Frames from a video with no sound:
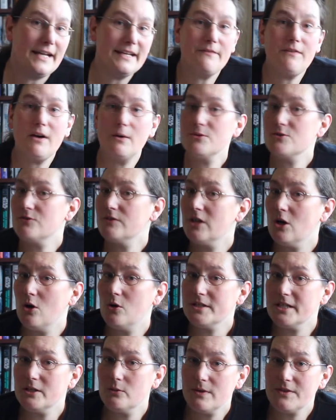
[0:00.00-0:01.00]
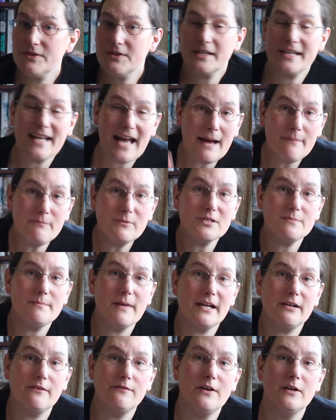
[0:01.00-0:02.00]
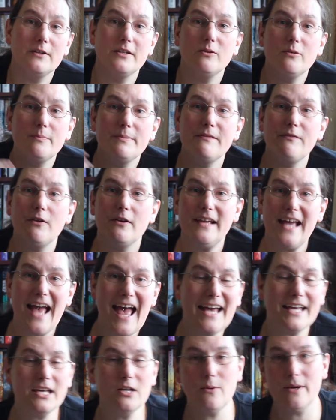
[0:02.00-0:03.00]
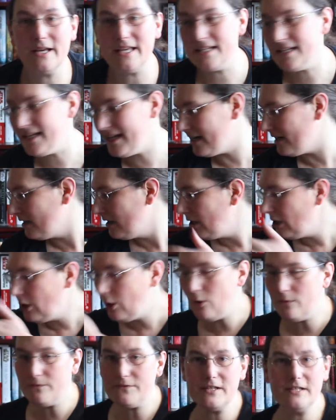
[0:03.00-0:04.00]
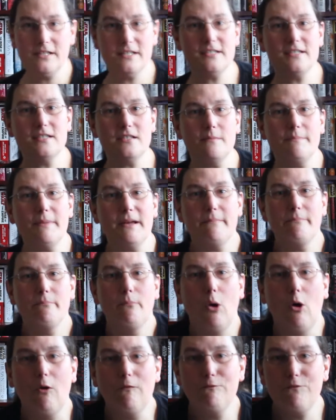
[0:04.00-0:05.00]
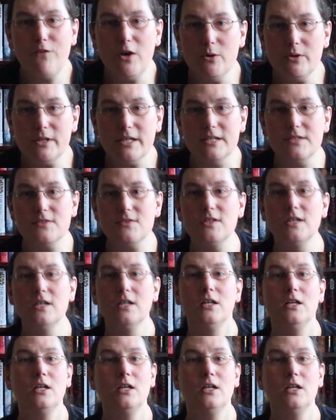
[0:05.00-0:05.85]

And if I was recording with the camera's microphone, it would be very echoey in here. Hopefully this is a bit more focused.